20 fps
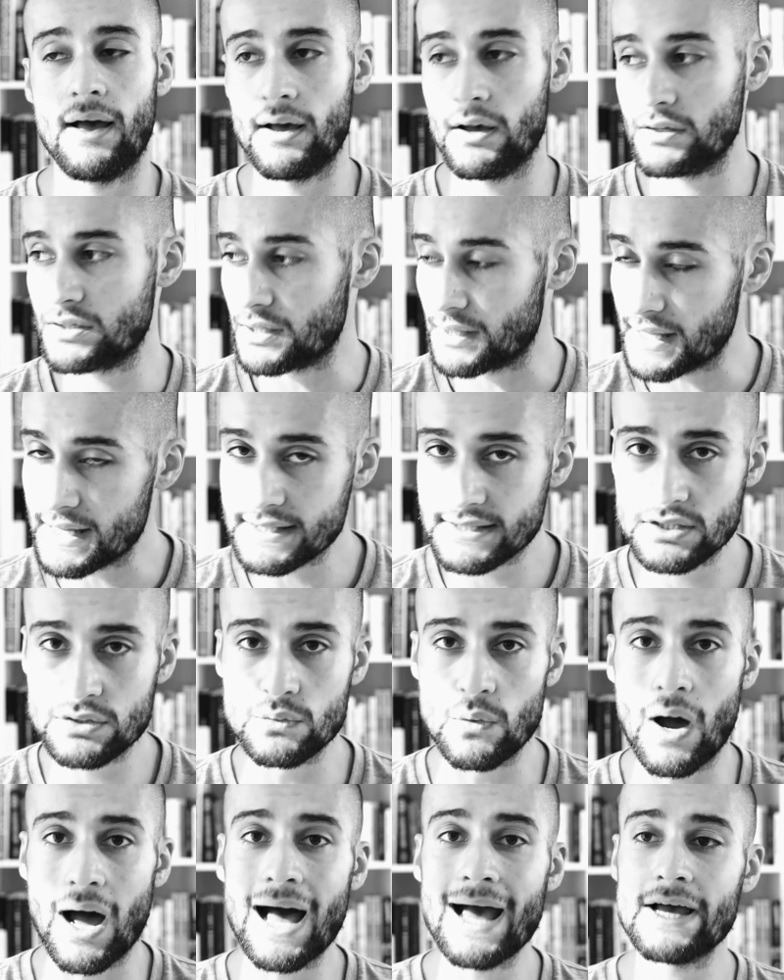uh, linked
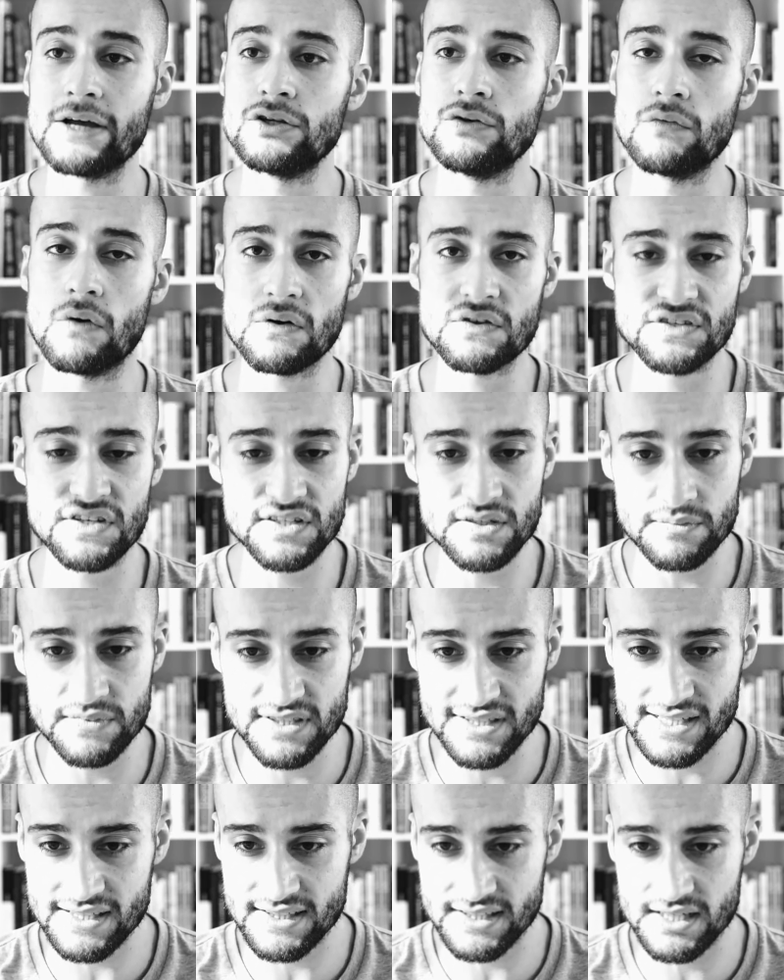to higher neuroticism,
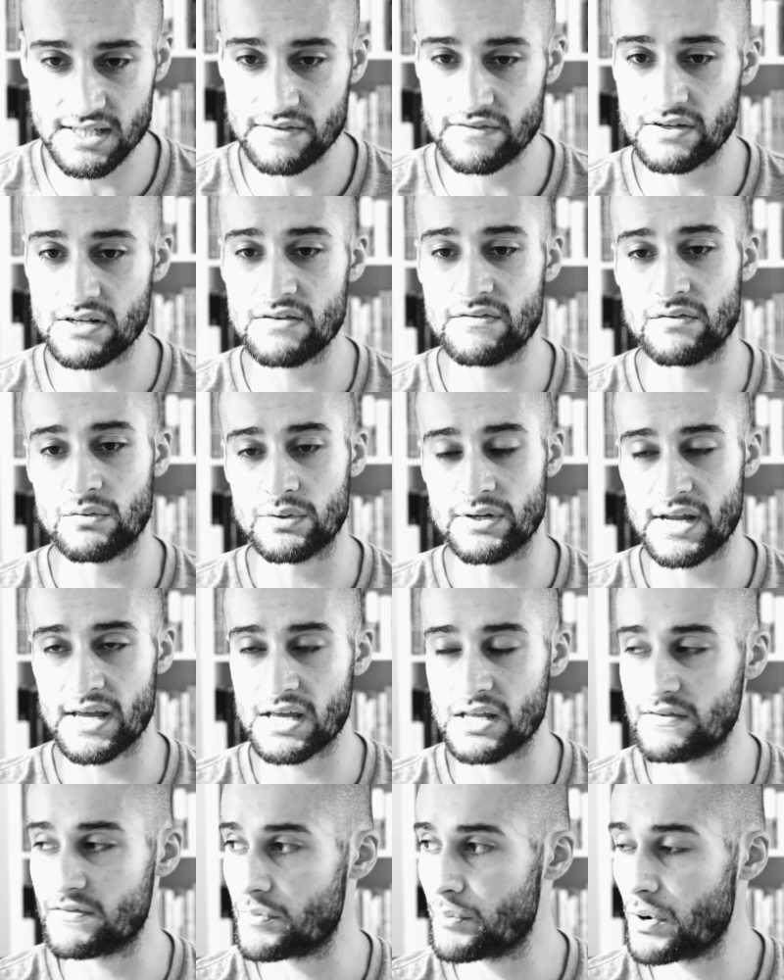sensitivity for
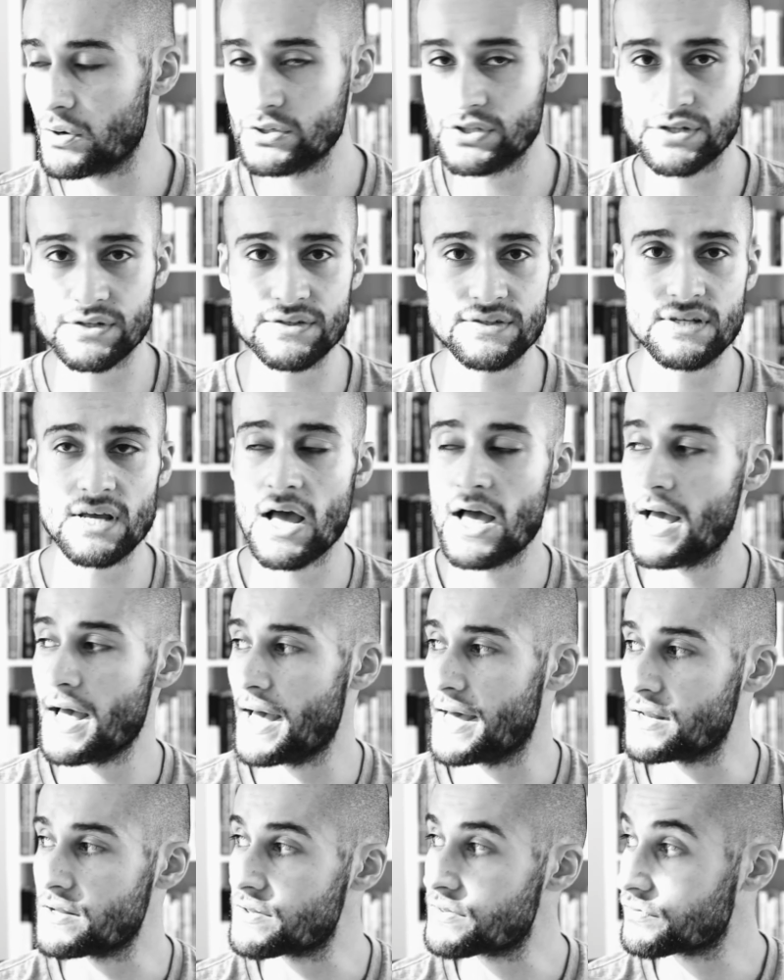negative emotions,
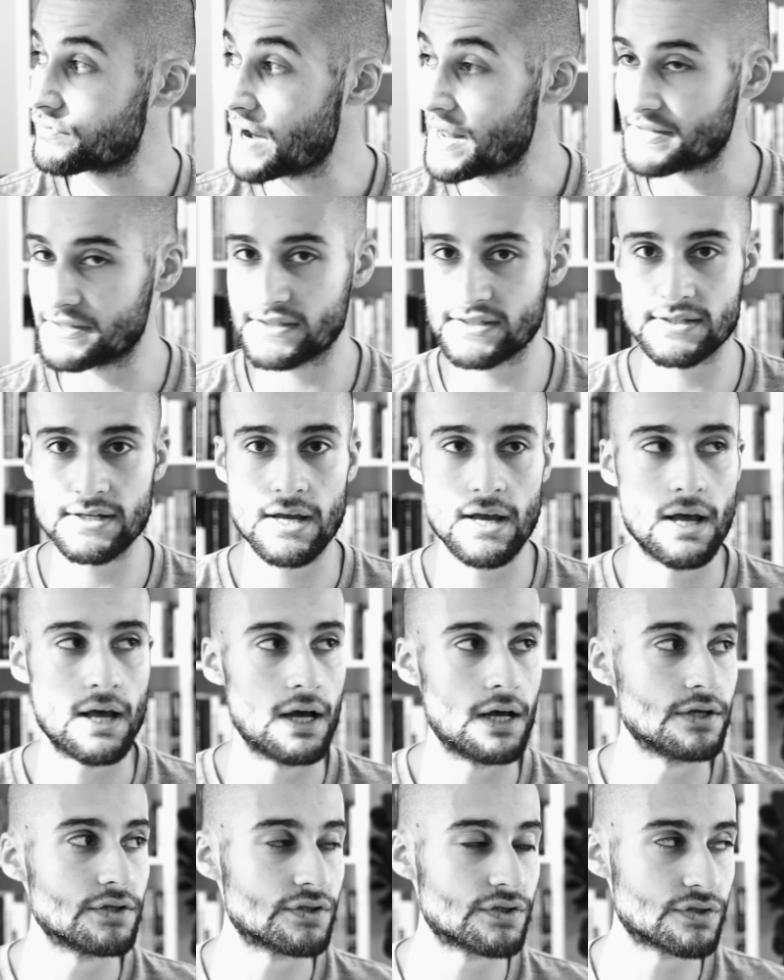and threats.
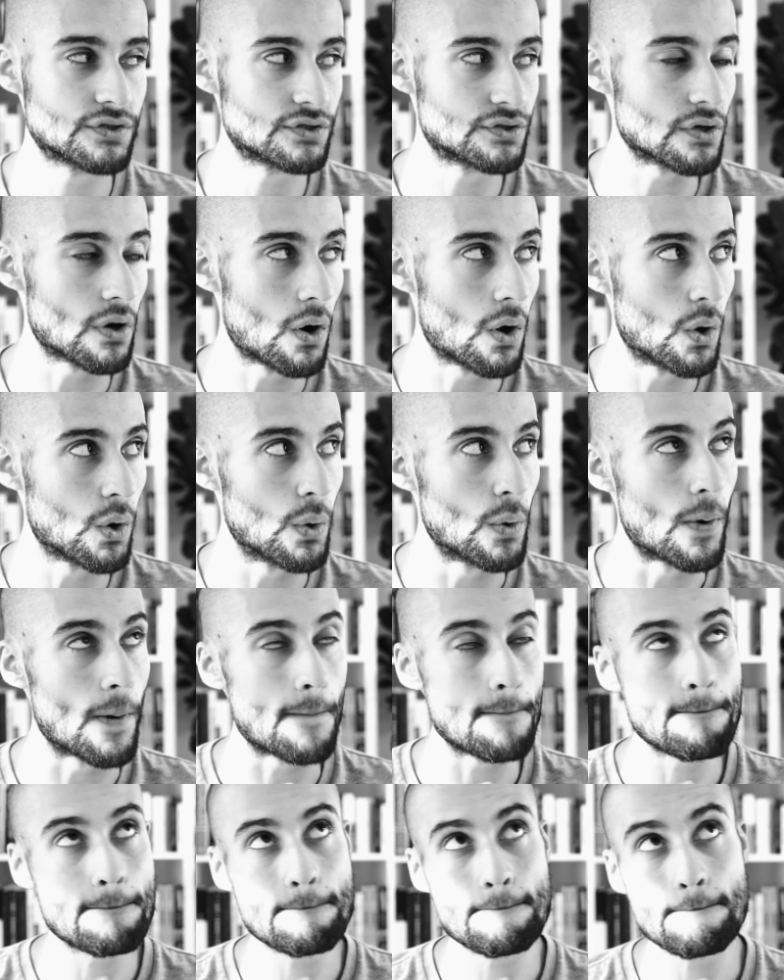So